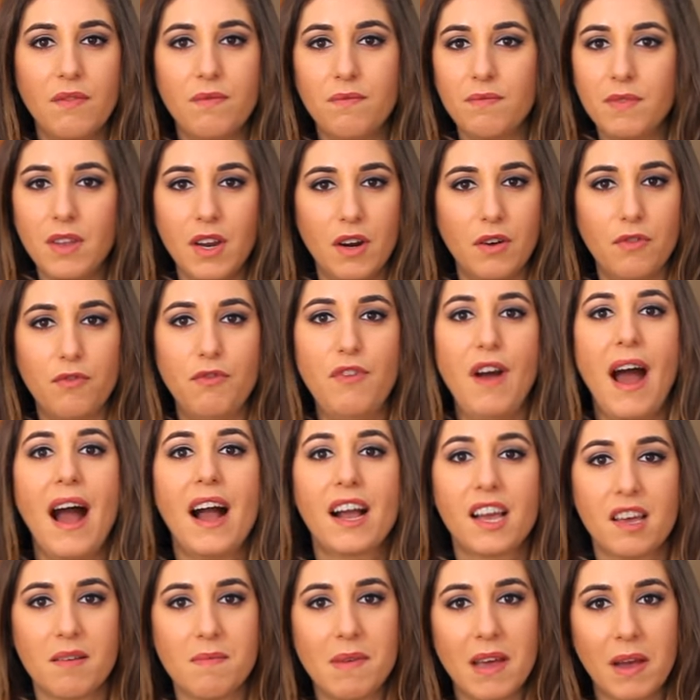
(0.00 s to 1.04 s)
you know,
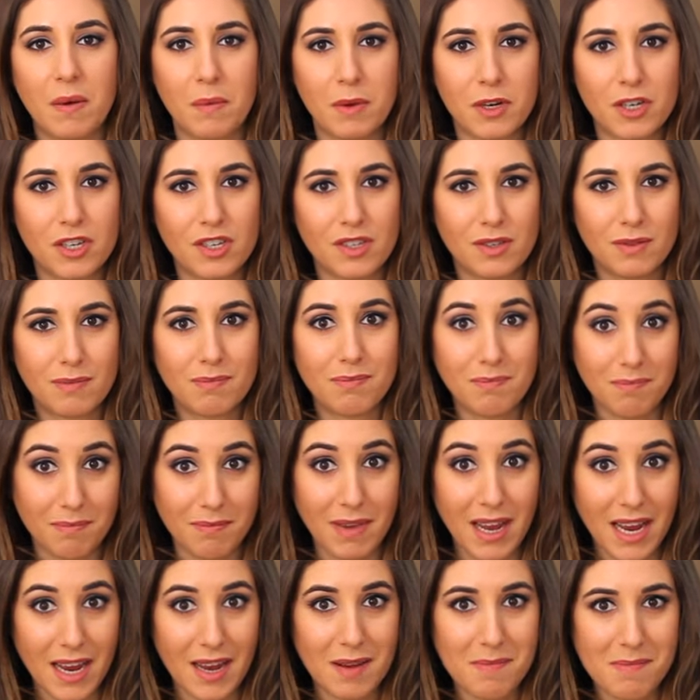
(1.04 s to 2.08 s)
vacuuming, which is
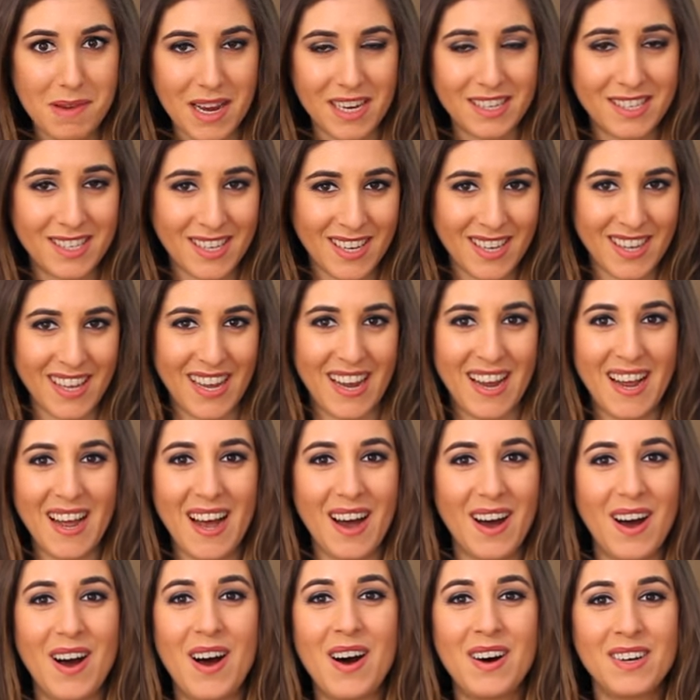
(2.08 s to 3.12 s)
me basically,
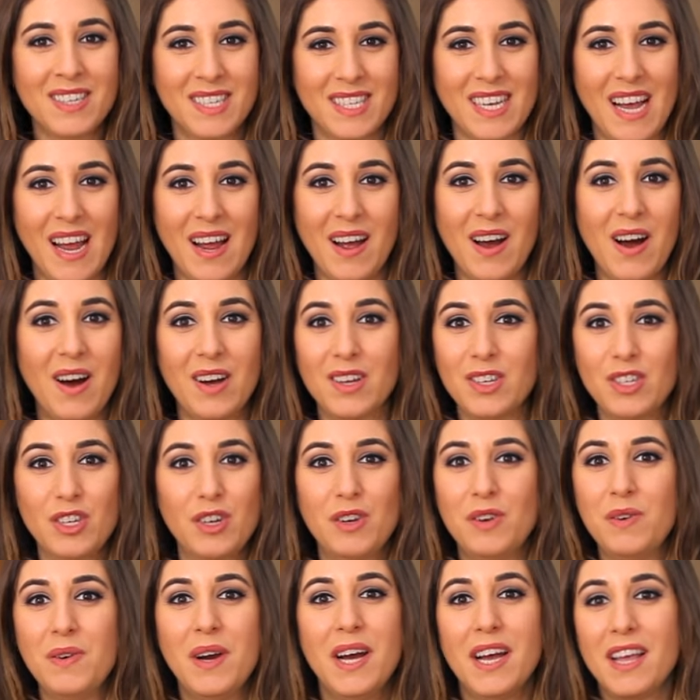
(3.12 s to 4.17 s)
I'll say I'll
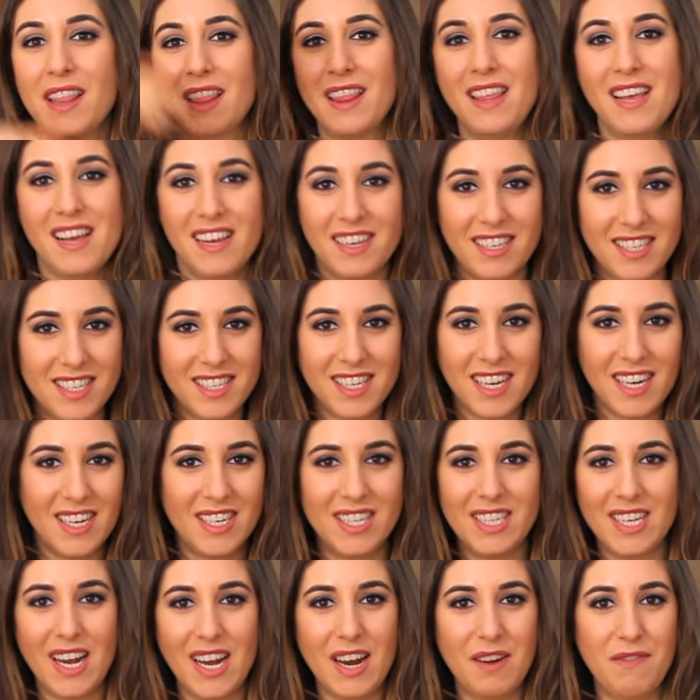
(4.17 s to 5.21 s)
do this
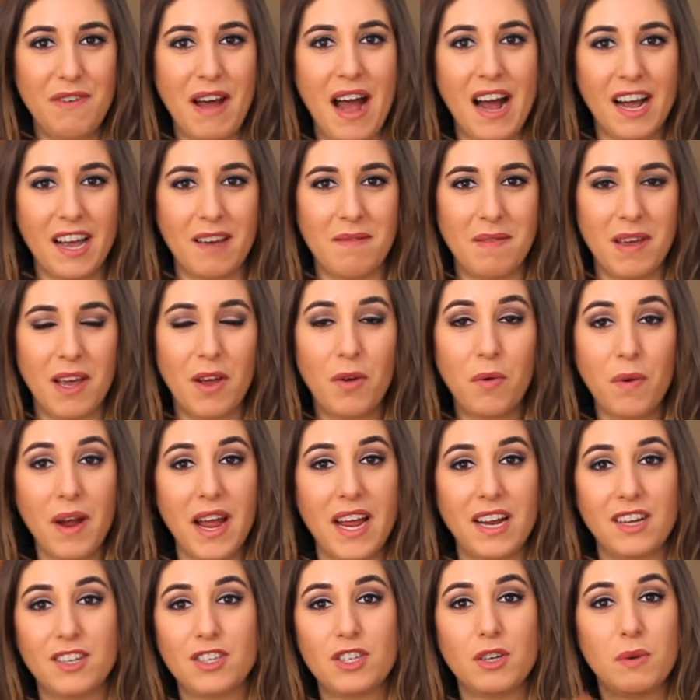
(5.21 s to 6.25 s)
instead of vacuuming. Great,
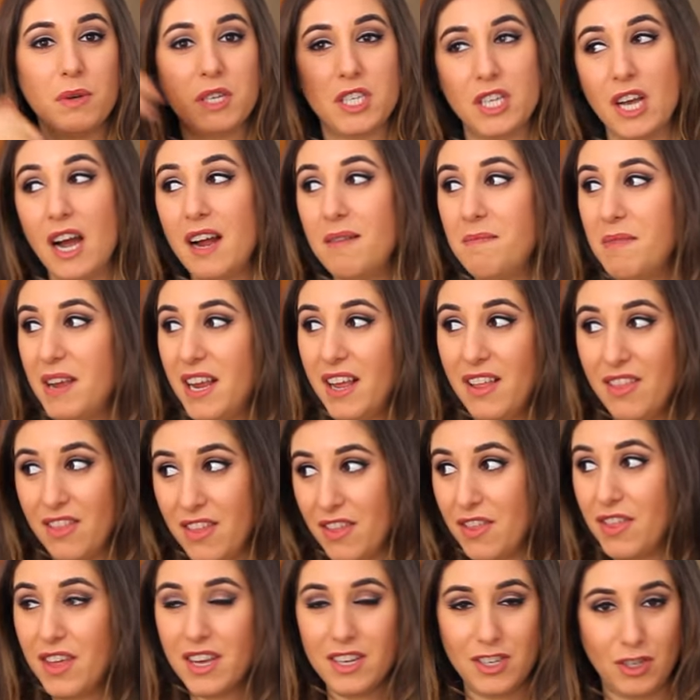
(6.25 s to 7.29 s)
so assign me the
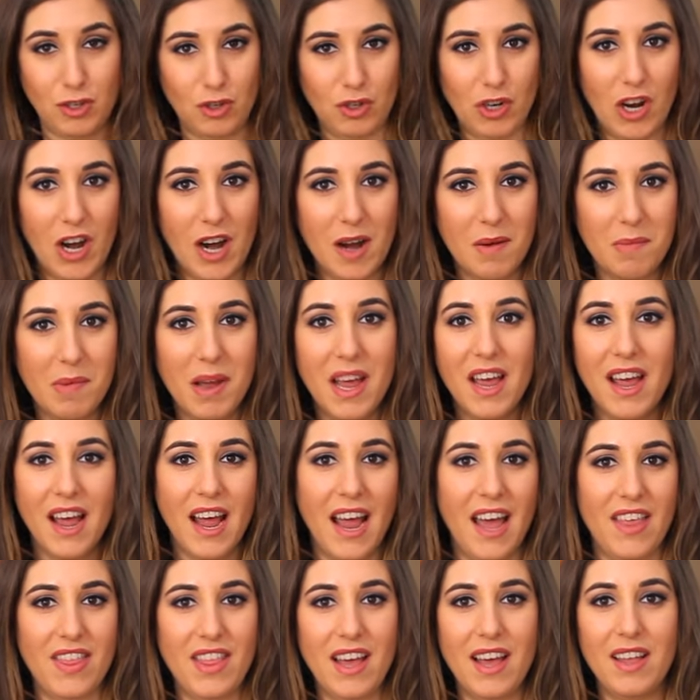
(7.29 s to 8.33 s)
this job.
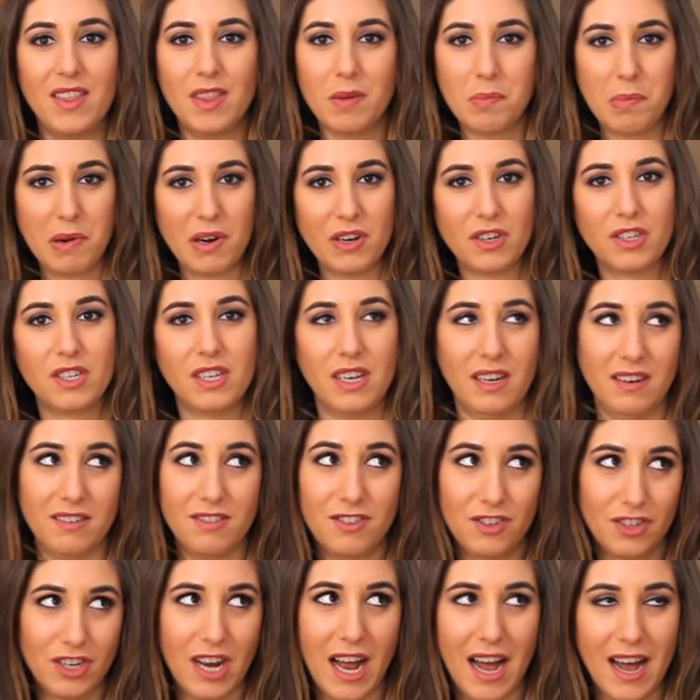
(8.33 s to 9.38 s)
and then the person,
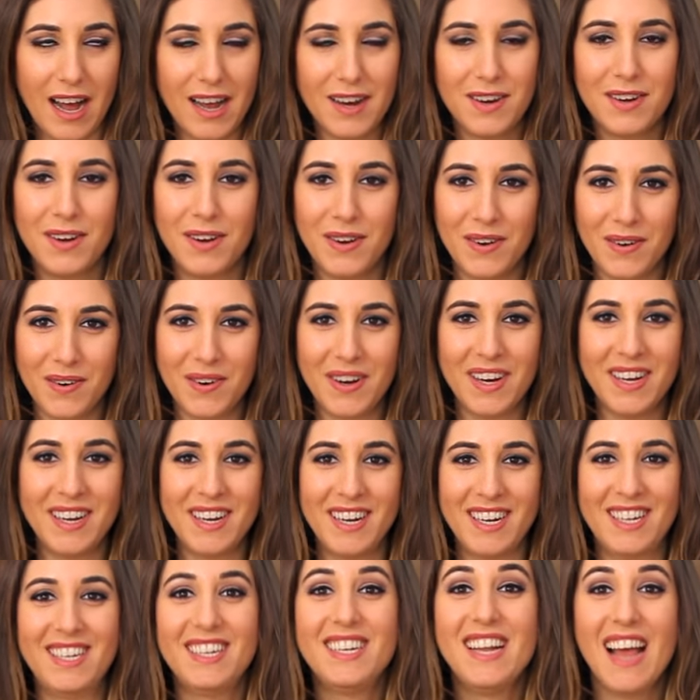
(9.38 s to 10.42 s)
Chad, who
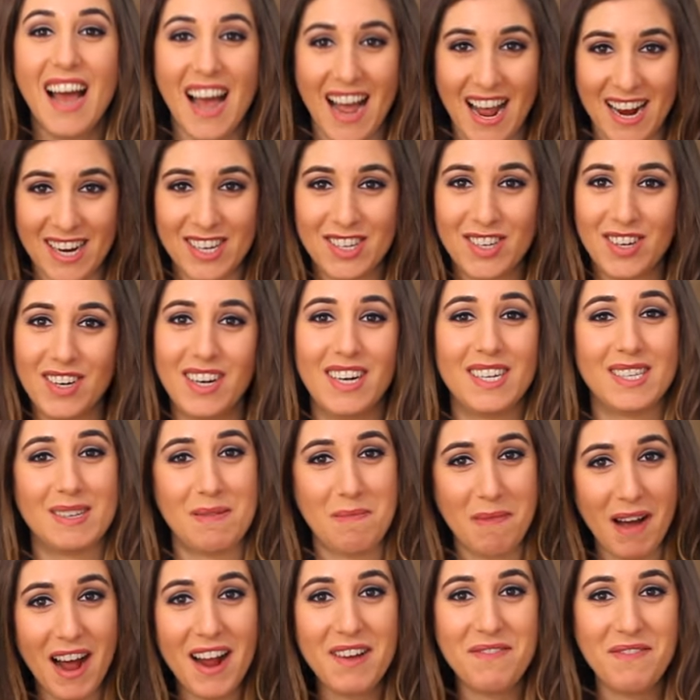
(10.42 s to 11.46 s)
actually doesn't
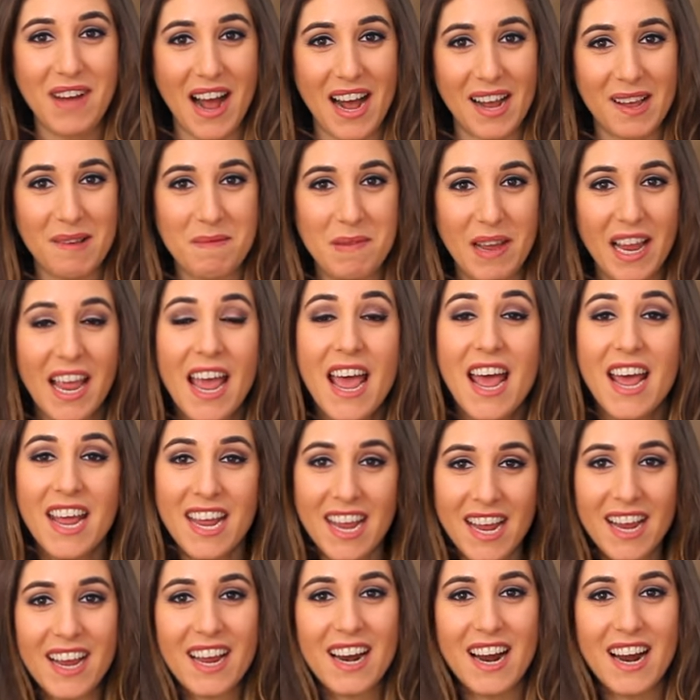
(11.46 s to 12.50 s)
mind vacuuming, he can